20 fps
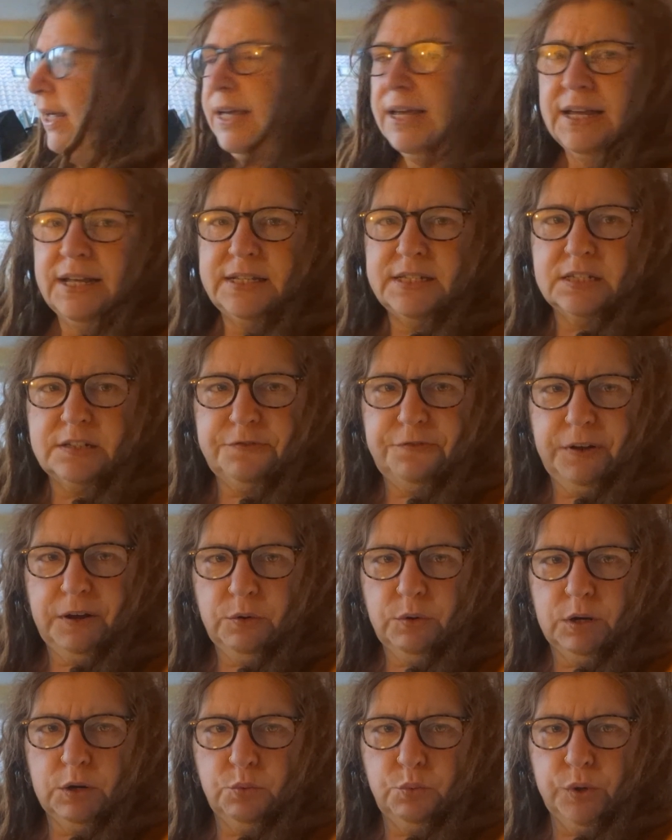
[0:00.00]
it's
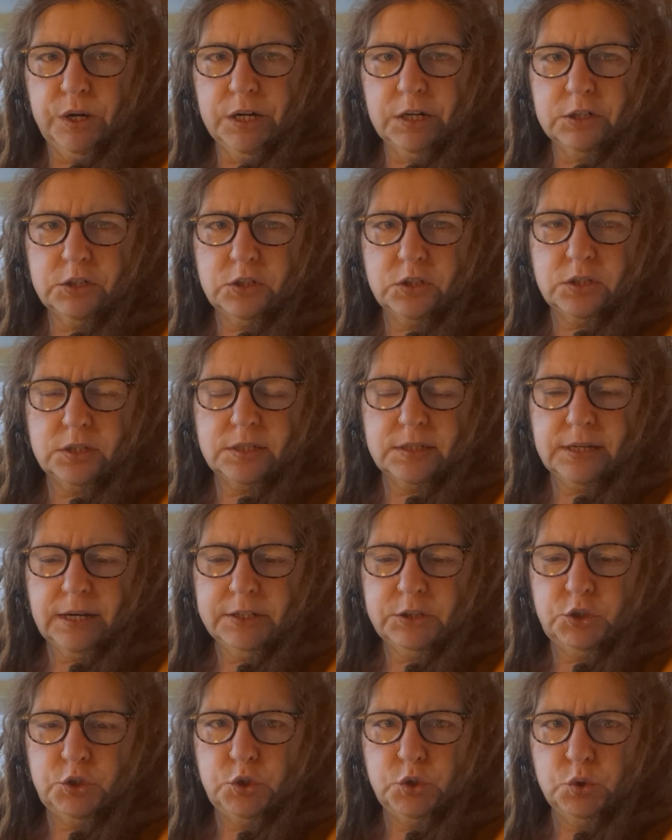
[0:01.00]
very weird
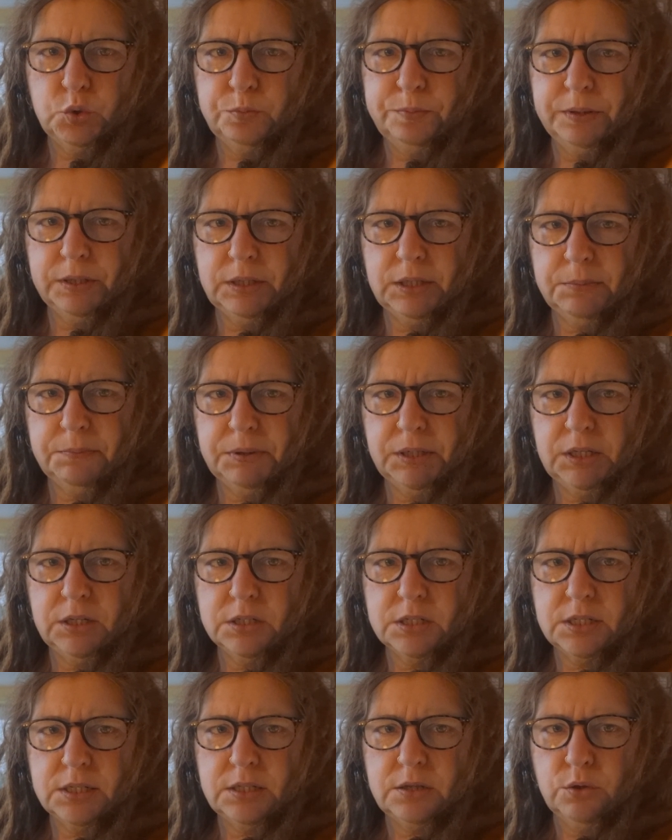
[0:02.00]
statue, but
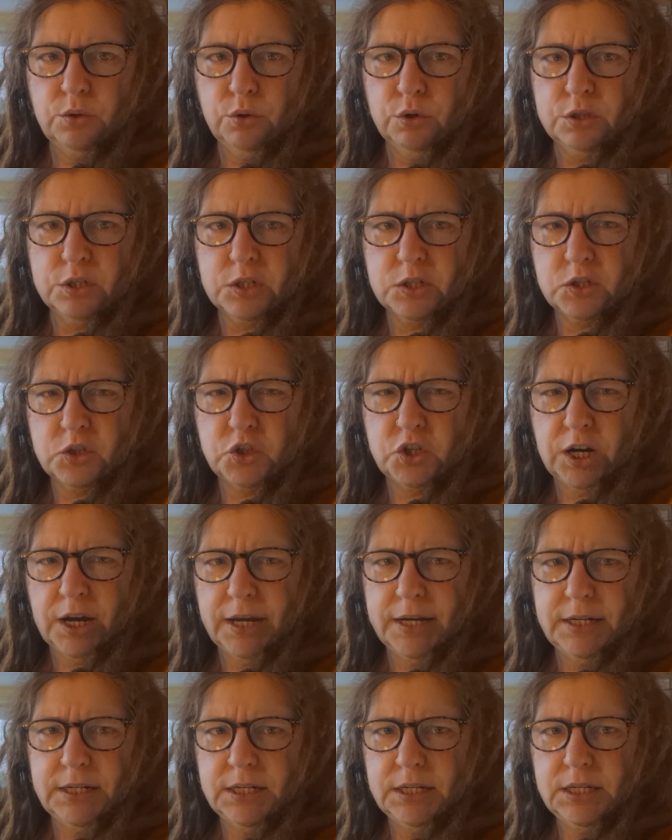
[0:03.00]
because it looks
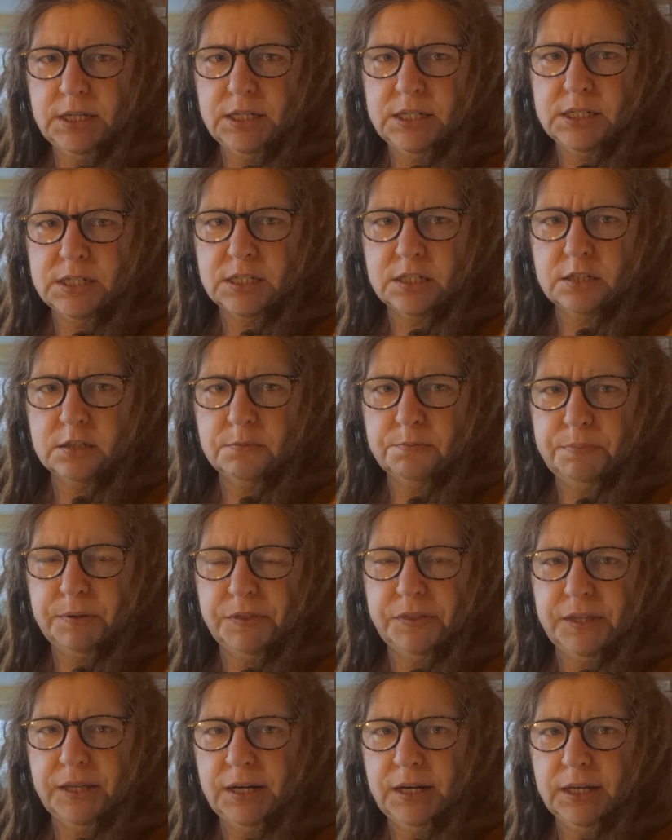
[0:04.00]
Chinese,
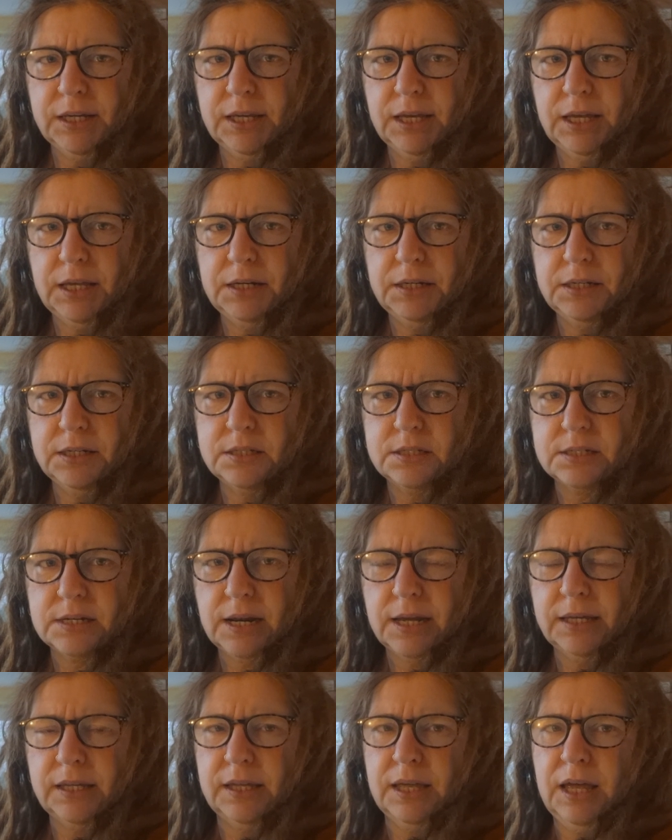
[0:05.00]
but then again it's
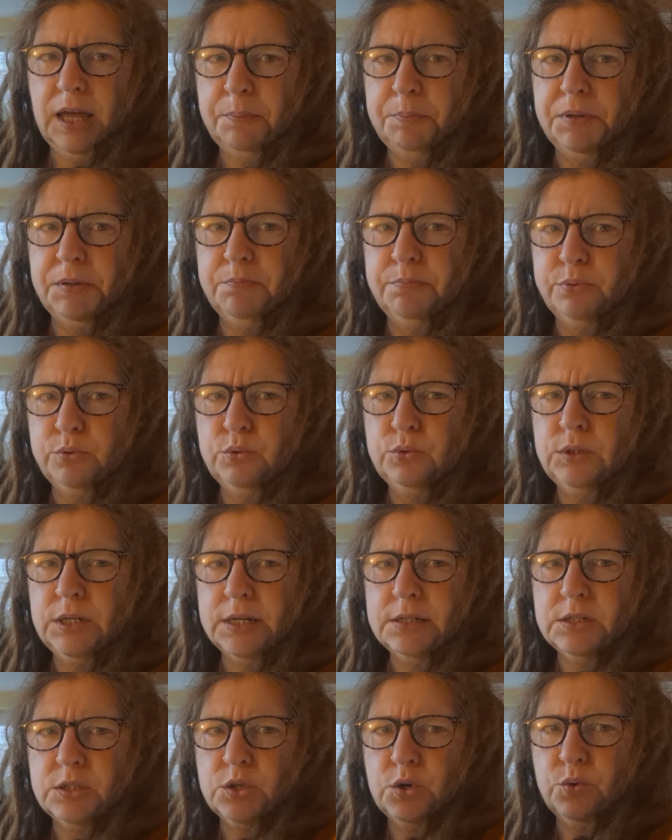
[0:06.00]
like a happy
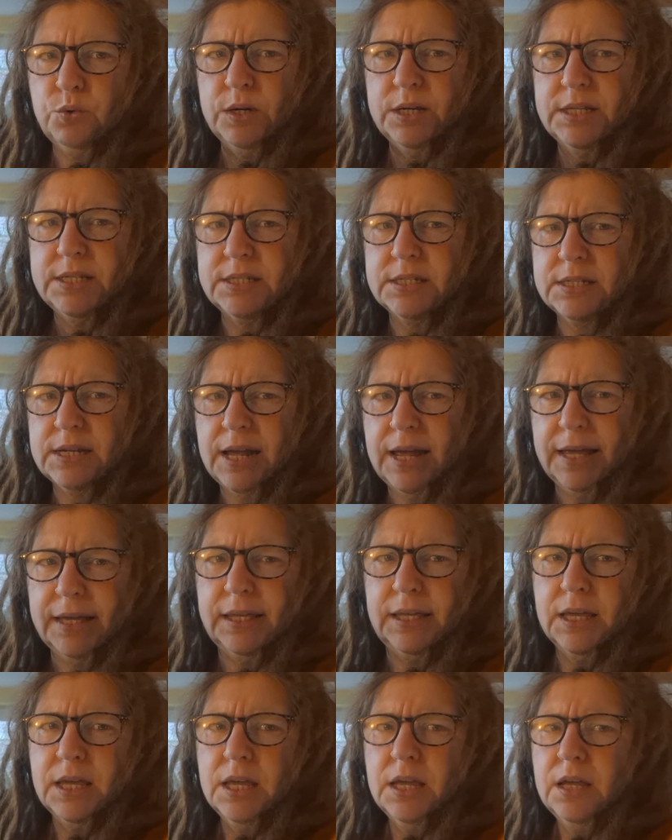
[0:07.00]
Buddha, so it's like